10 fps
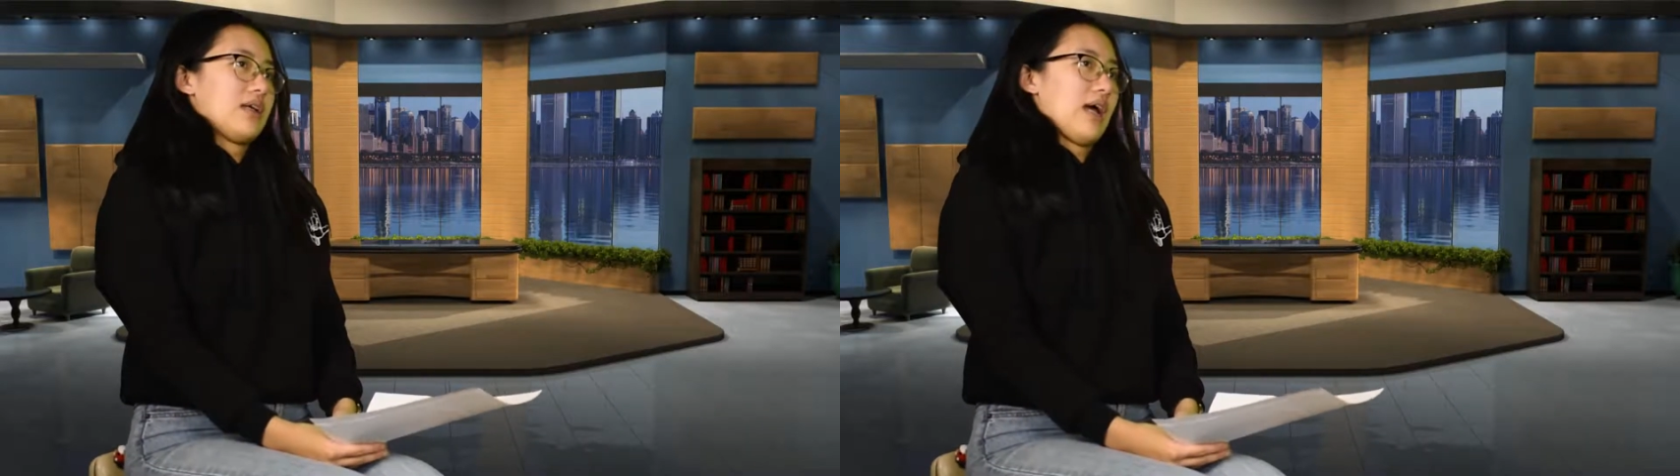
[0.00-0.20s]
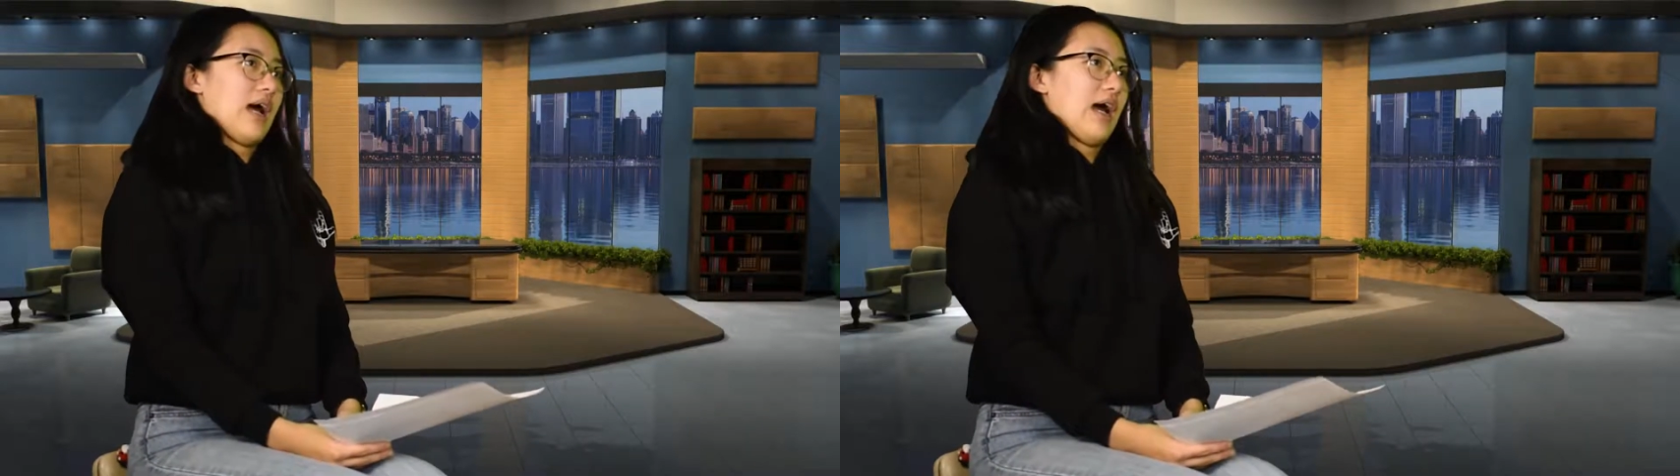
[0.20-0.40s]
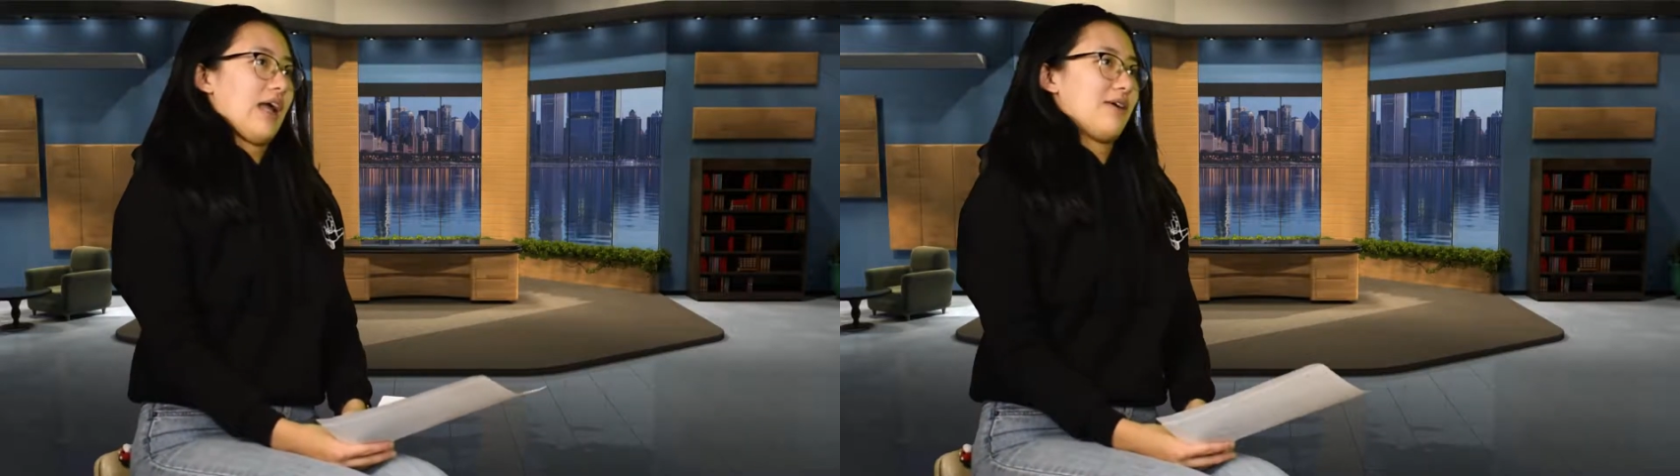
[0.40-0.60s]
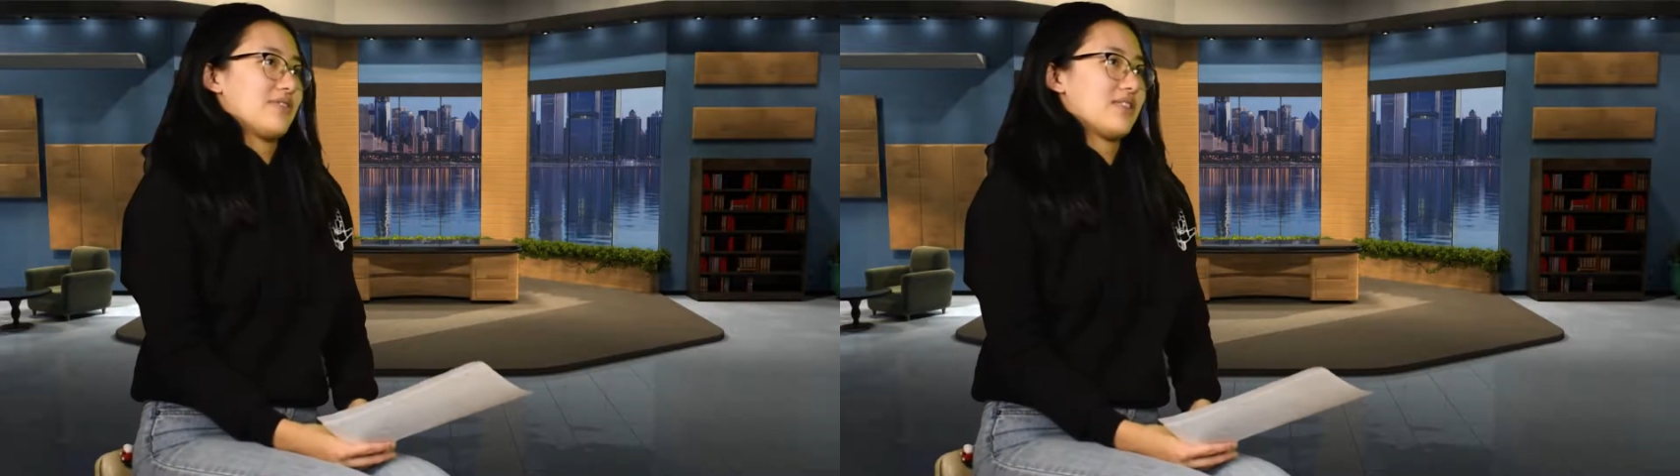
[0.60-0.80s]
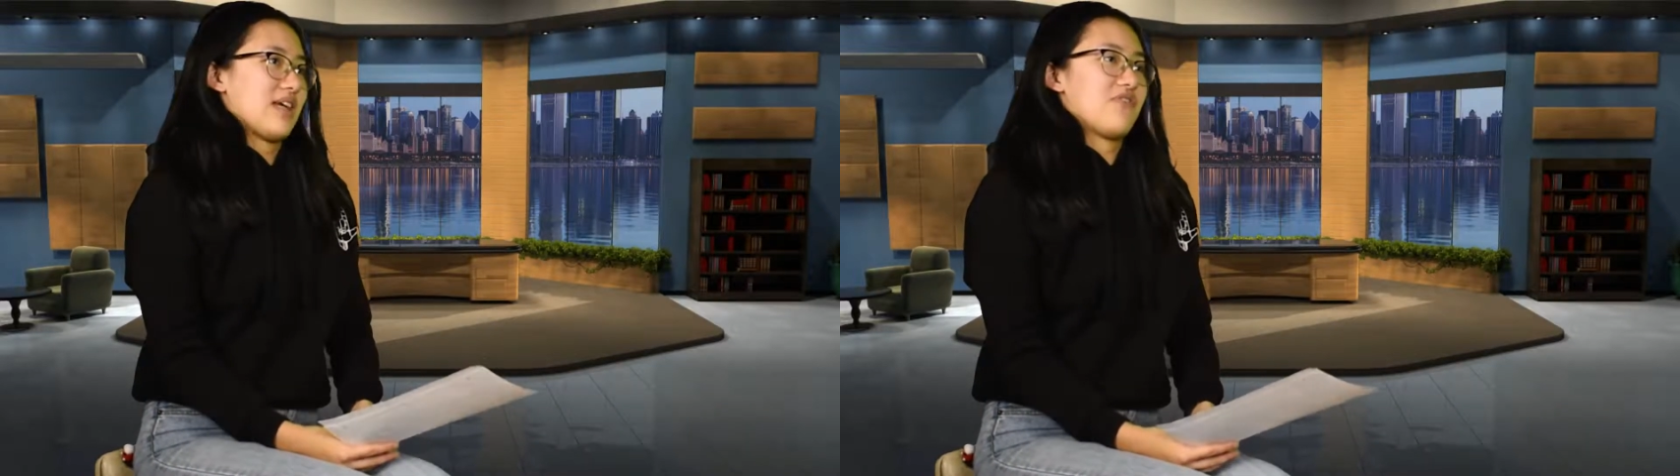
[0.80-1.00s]
I
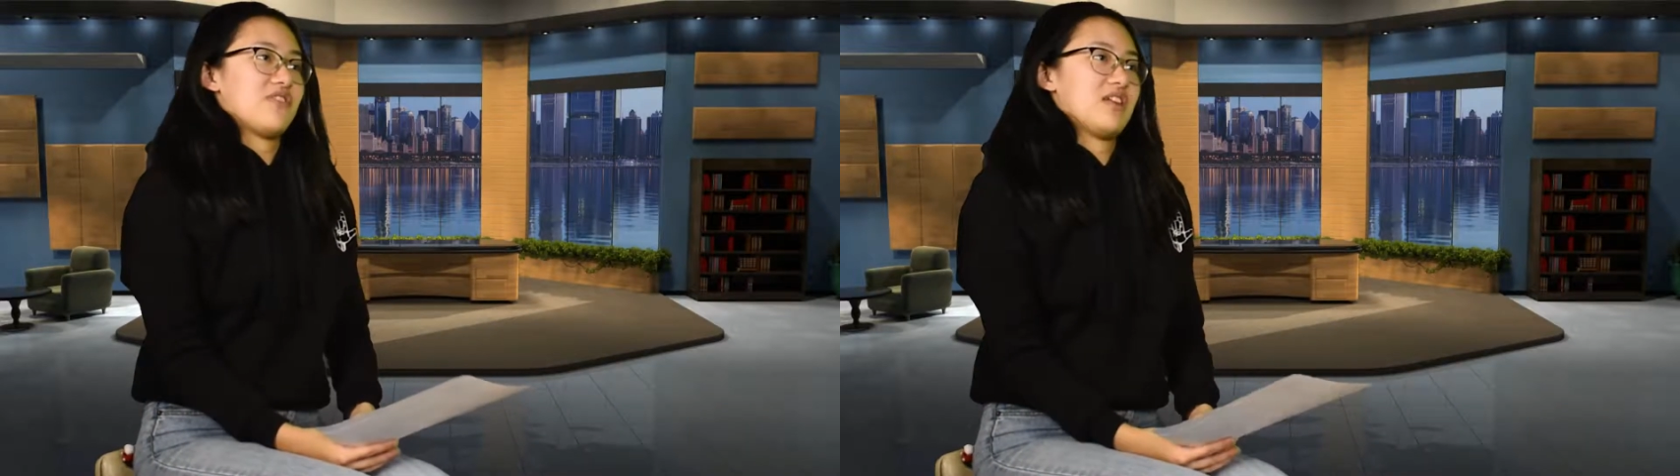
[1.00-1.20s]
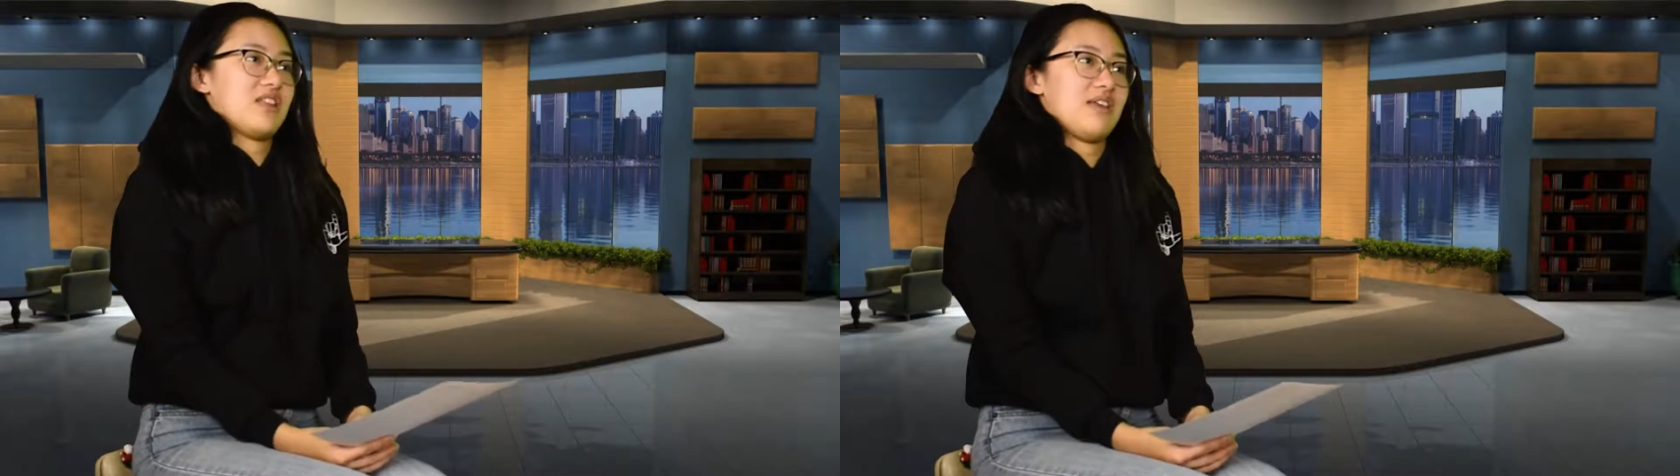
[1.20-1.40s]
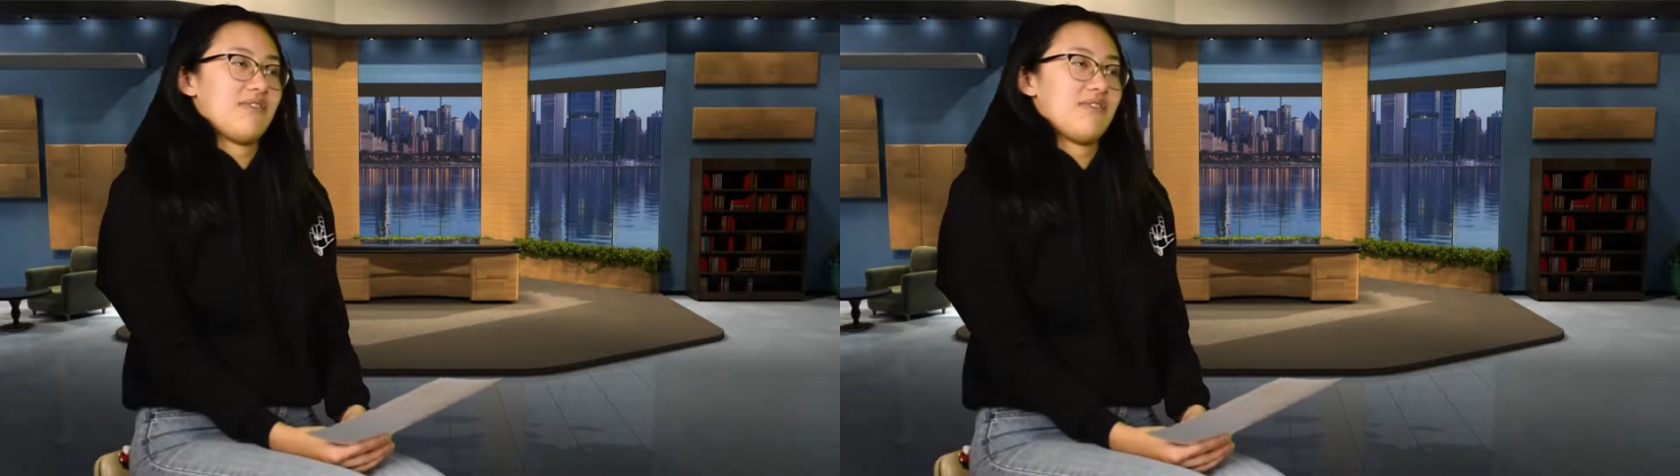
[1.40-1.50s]
was definitely